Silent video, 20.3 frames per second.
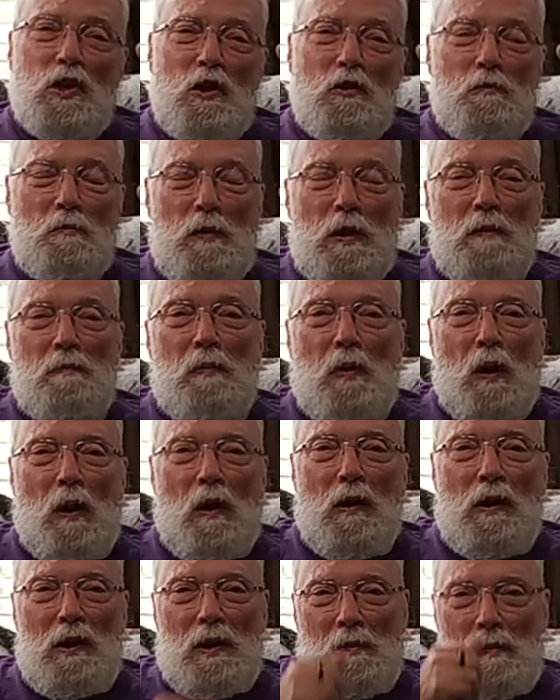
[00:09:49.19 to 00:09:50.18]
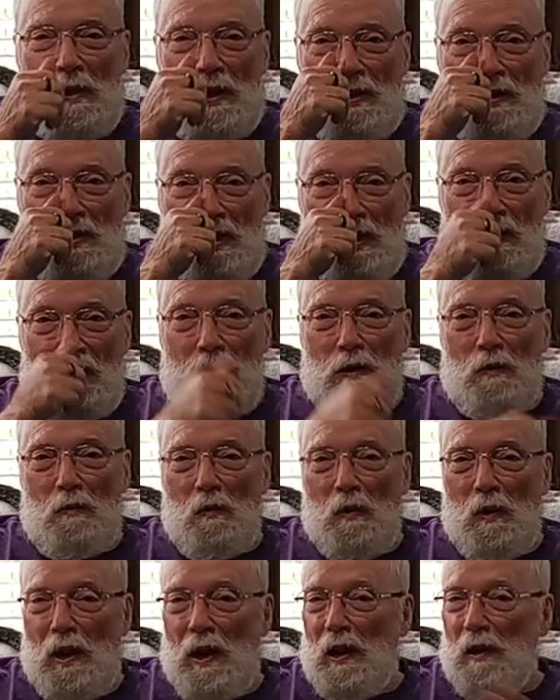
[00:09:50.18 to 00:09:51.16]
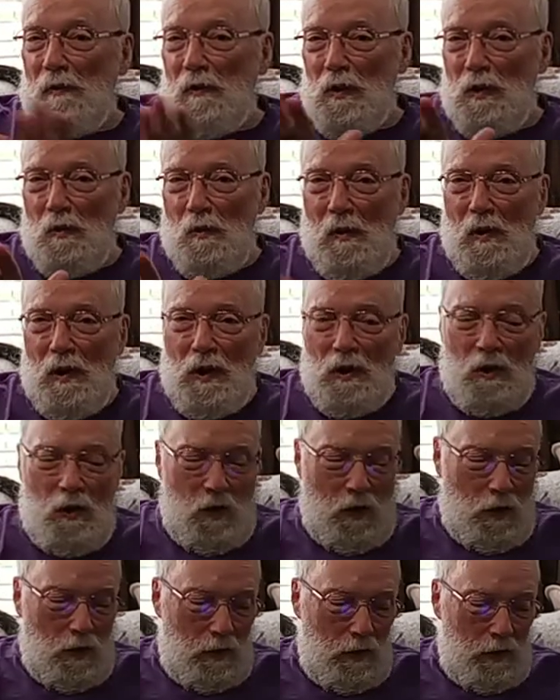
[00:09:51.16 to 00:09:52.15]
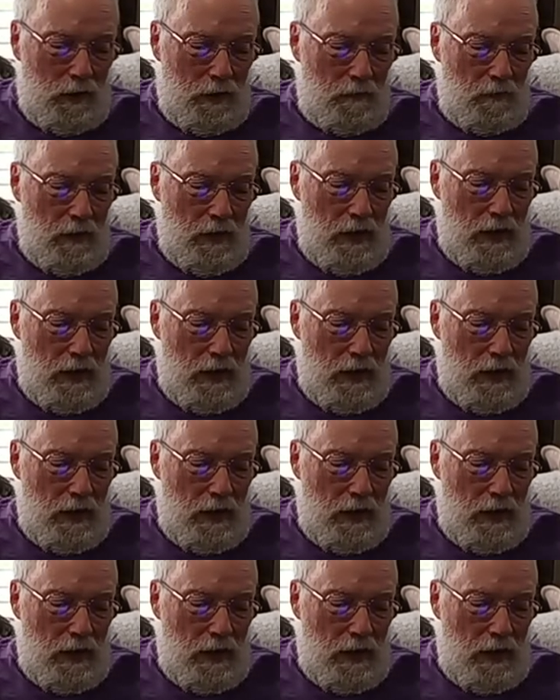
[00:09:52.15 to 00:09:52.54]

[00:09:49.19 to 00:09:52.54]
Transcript: You have a big party, a big dinner, whatever you want to call it.